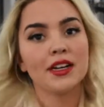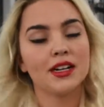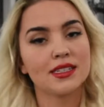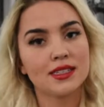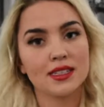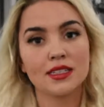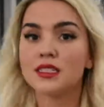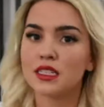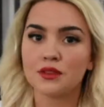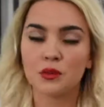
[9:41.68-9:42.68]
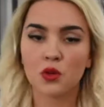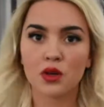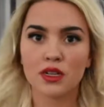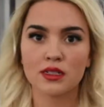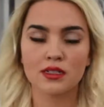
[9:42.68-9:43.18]
has thinned even
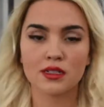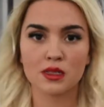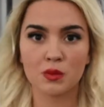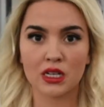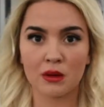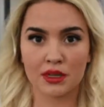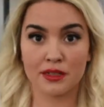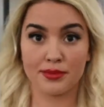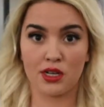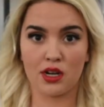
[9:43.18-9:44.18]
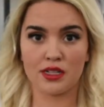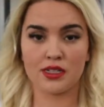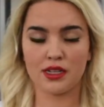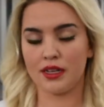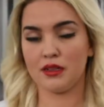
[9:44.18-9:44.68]
more since becoming a
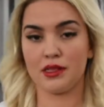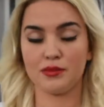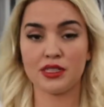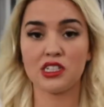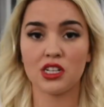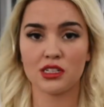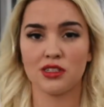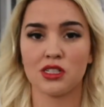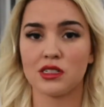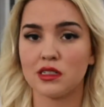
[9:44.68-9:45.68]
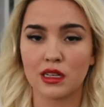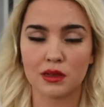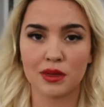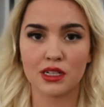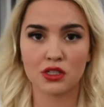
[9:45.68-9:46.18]
blonde, and the bleach has just like
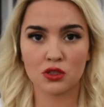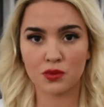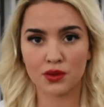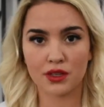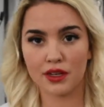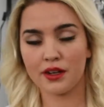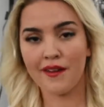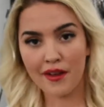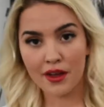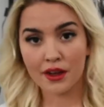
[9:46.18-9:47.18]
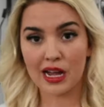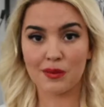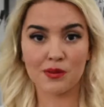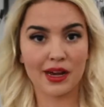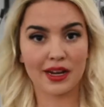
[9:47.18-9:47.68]
made it super thin. A
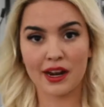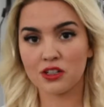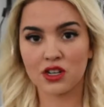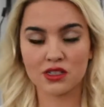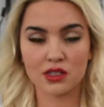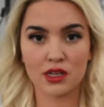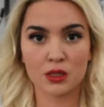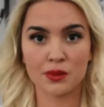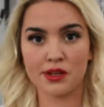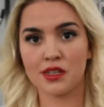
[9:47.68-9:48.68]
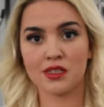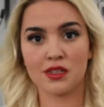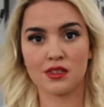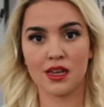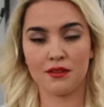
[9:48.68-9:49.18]
couple bad hairdresser
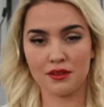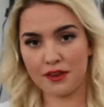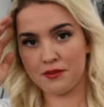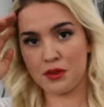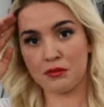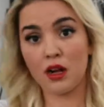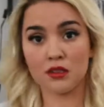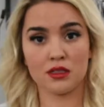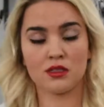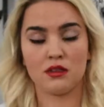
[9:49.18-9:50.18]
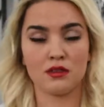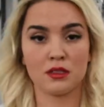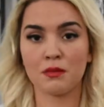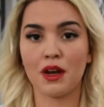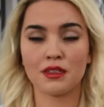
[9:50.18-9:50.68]
experiences have left me bald in certain
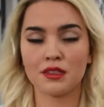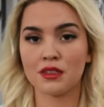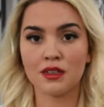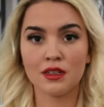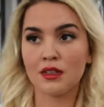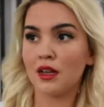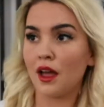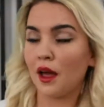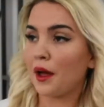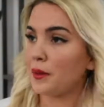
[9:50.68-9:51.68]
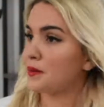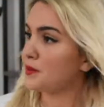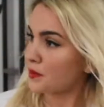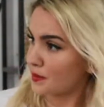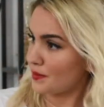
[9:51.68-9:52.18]
spots. And
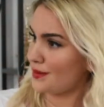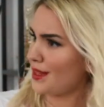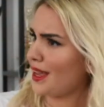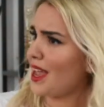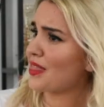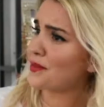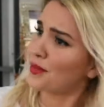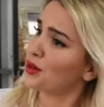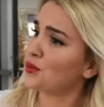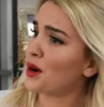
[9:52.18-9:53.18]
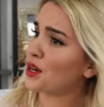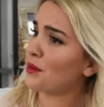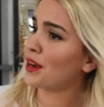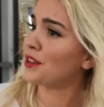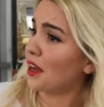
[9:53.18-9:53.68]
then postpartum
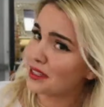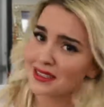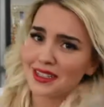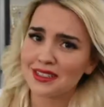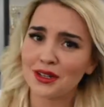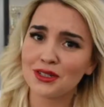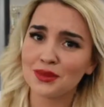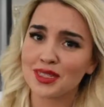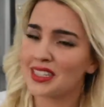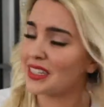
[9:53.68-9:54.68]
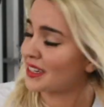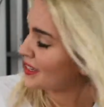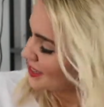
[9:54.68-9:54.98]
hair loss, that's also a thing.